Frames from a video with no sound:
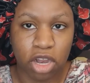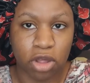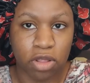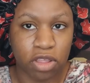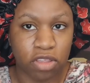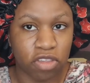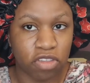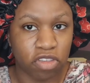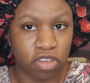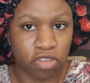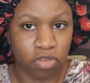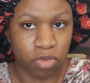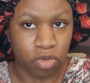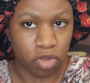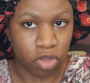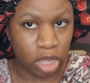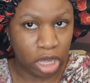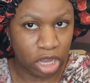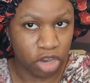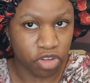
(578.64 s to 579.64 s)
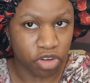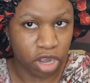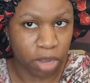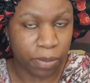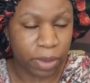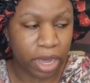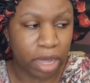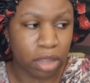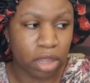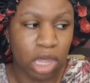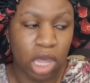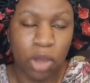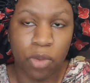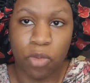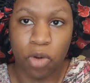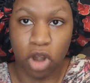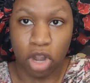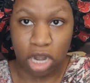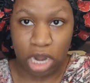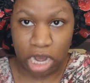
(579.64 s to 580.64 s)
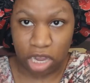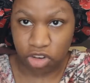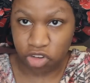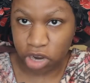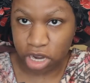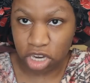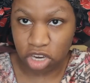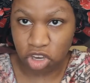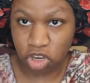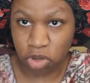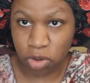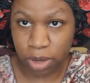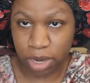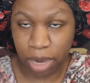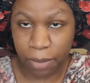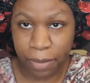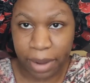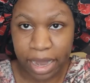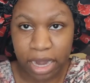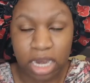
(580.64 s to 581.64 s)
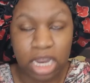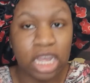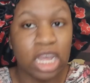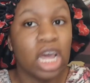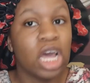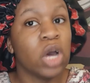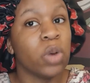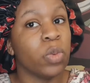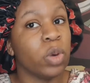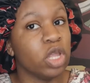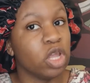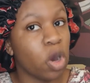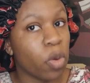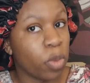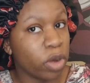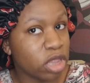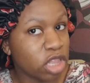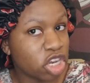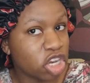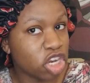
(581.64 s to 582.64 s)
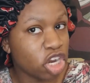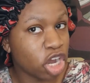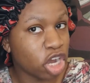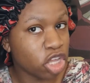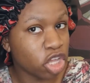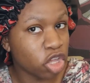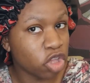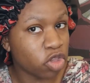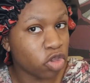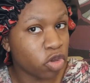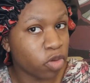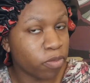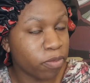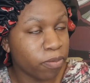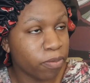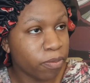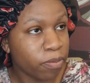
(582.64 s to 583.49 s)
know, this is just a routine drug bust. We're not trying to shoot anybody. We don't want this shit on YouTube.